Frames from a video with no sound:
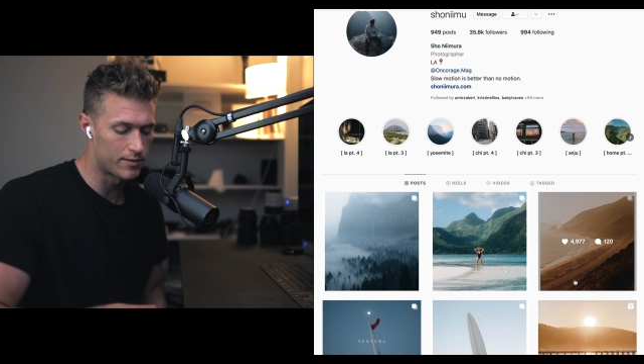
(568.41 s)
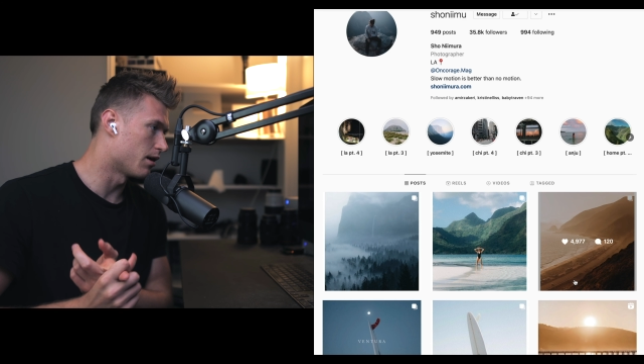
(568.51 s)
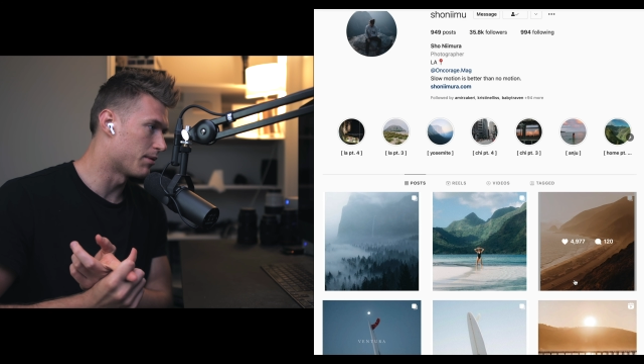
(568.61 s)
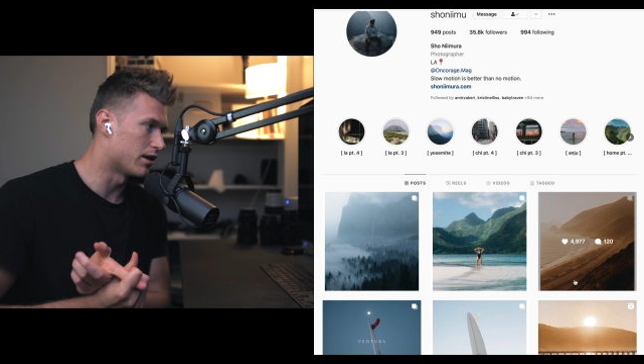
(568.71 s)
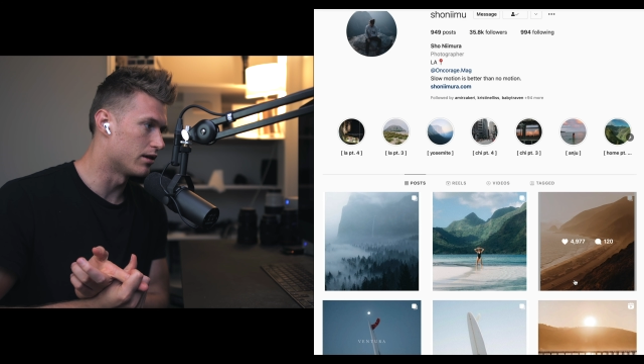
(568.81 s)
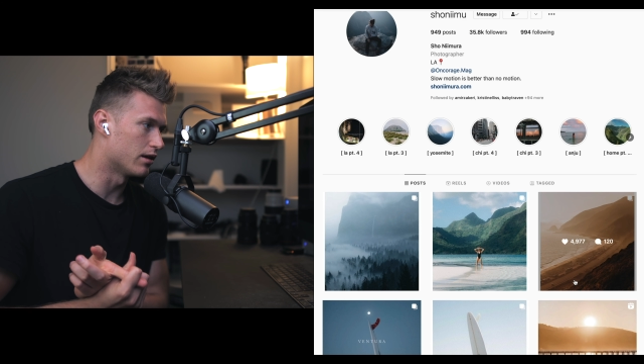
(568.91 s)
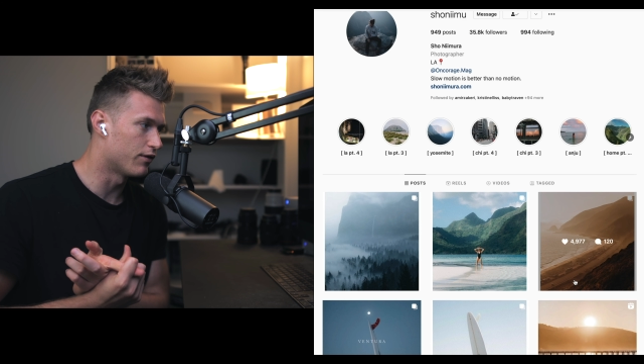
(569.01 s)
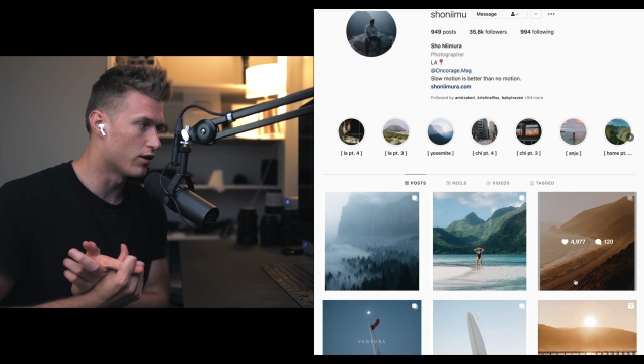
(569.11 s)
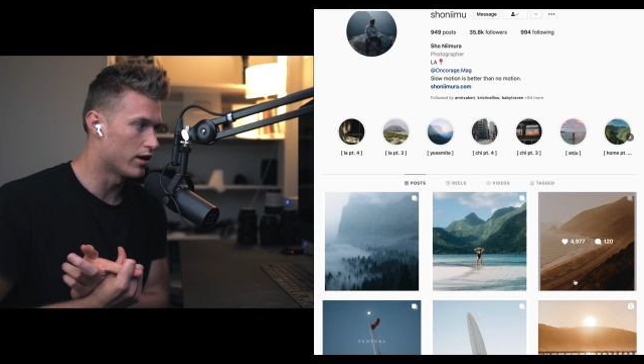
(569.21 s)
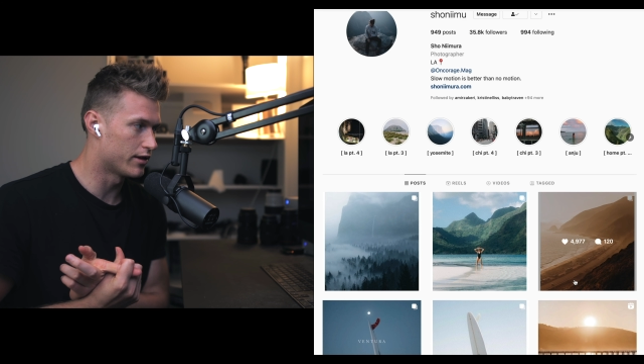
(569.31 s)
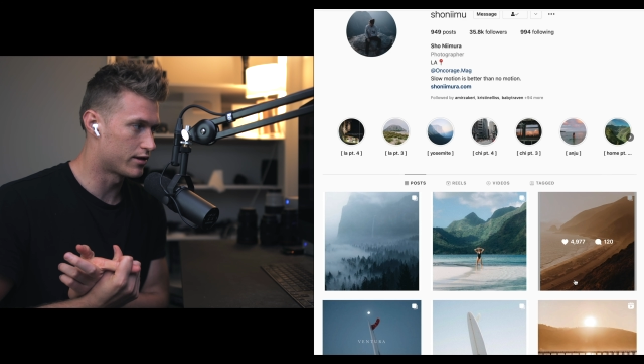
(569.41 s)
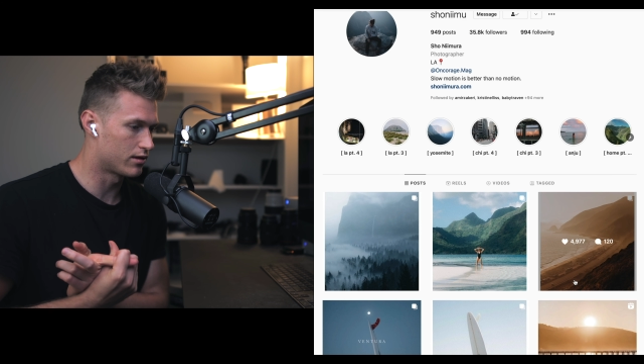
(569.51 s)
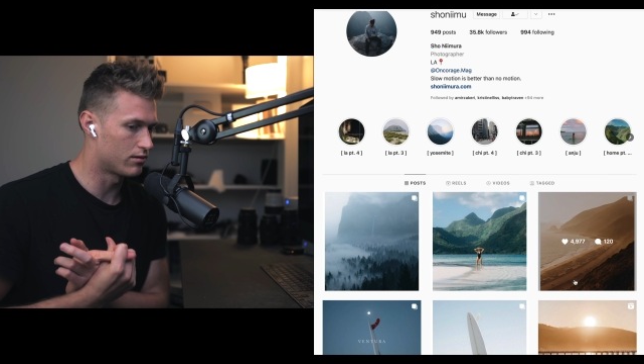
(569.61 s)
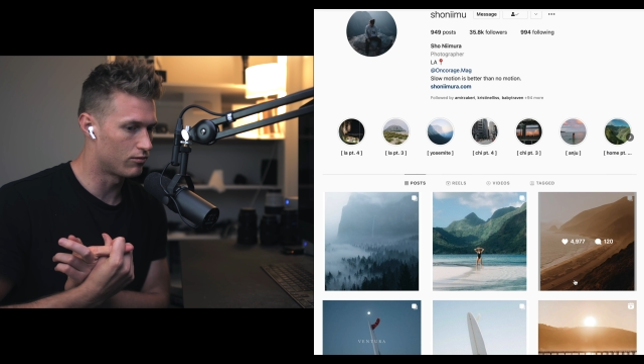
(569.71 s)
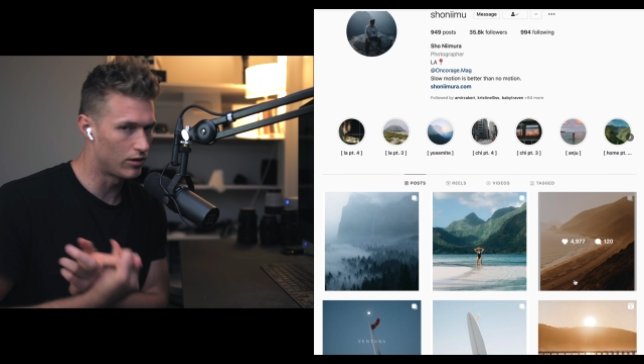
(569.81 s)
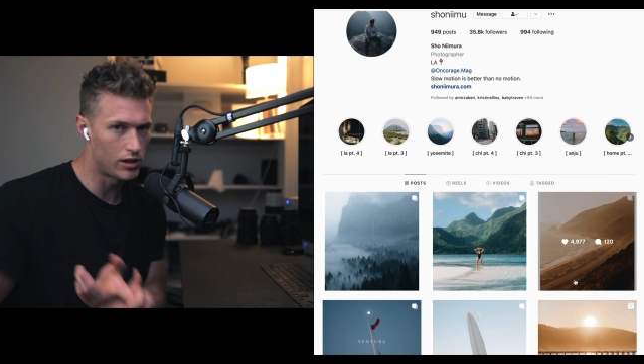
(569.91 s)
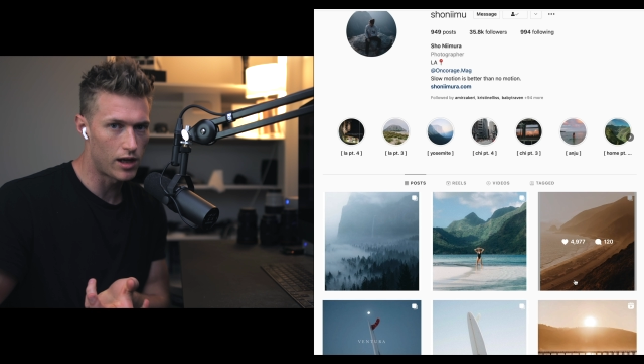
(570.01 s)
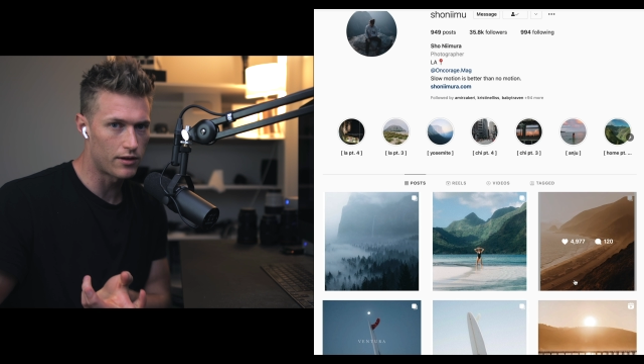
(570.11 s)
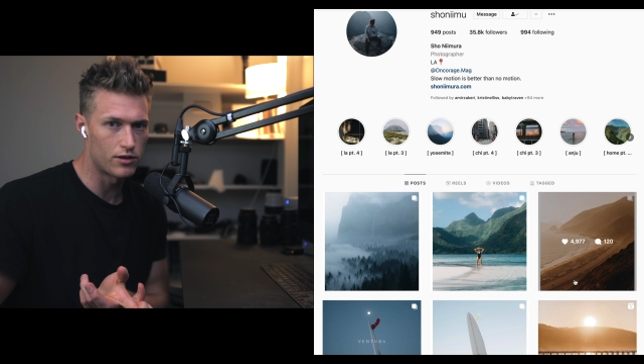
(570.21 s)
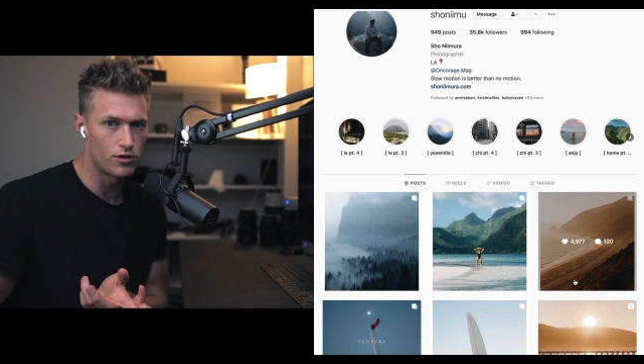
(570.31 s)
I mean, if you guys really
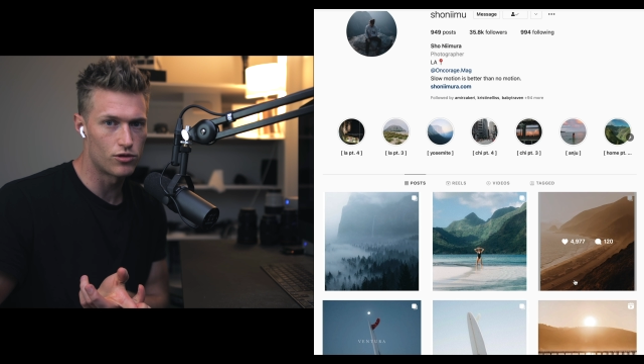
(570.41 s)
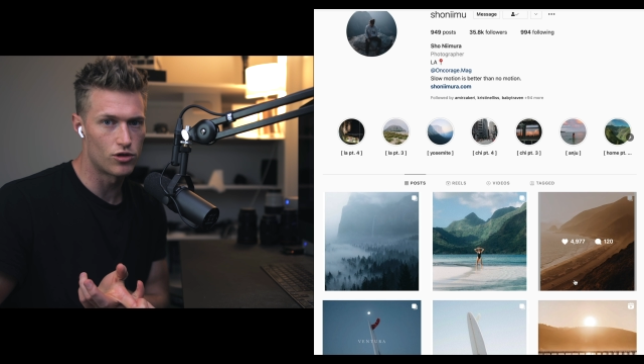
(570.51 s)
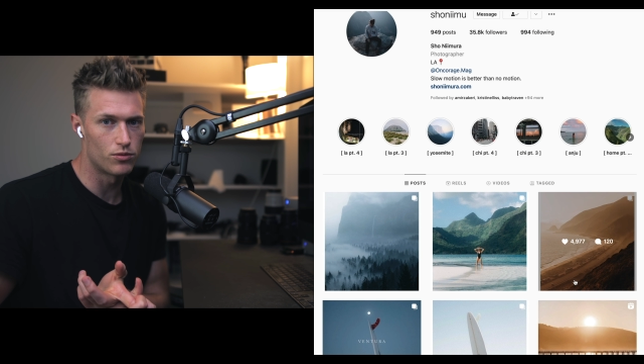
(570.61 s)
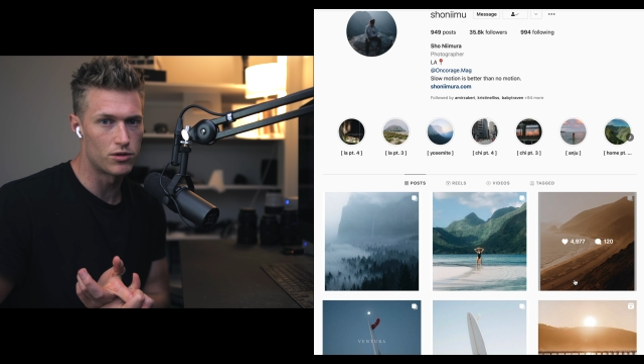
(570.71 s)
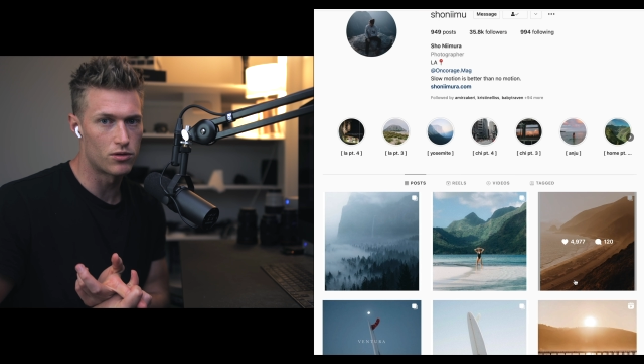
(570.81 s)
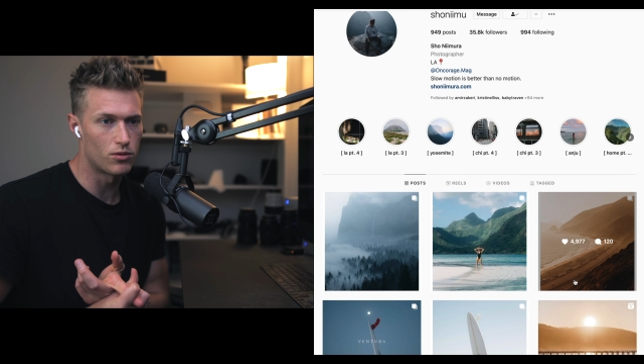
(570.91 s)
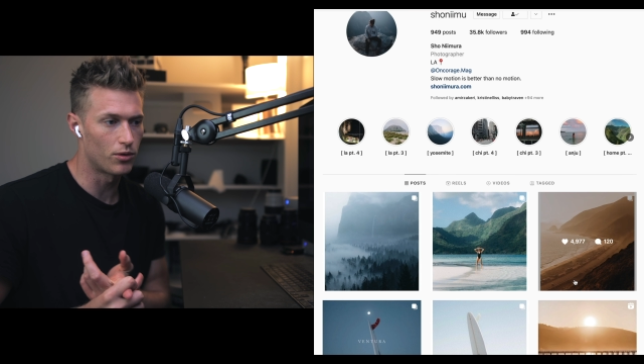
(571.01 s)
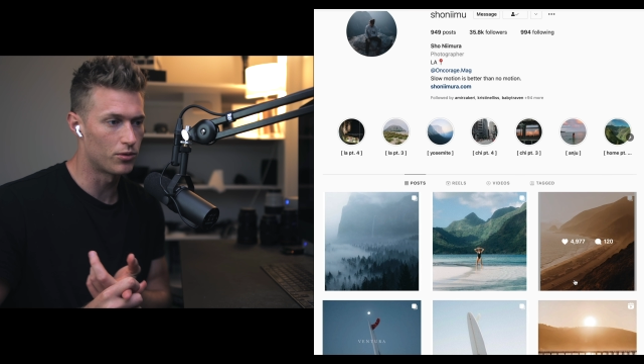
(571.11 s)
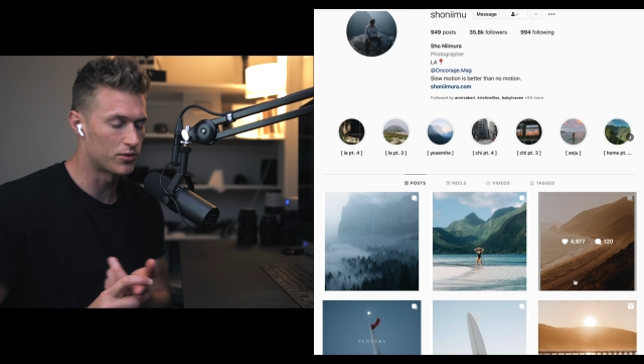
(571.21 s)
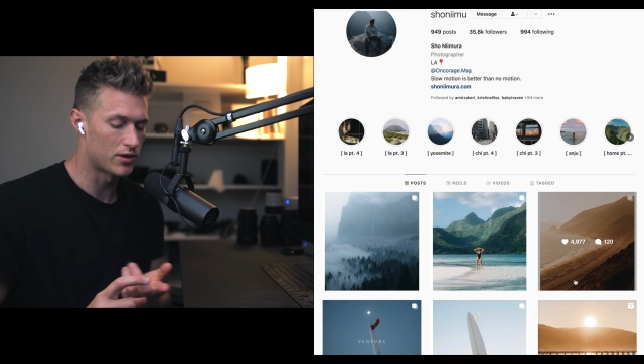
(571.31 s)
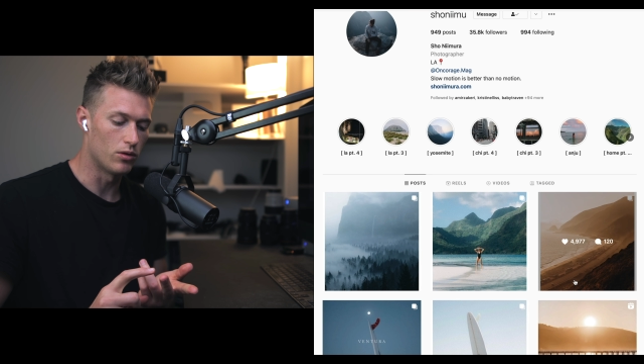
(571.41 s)
like these YouTube tutorials,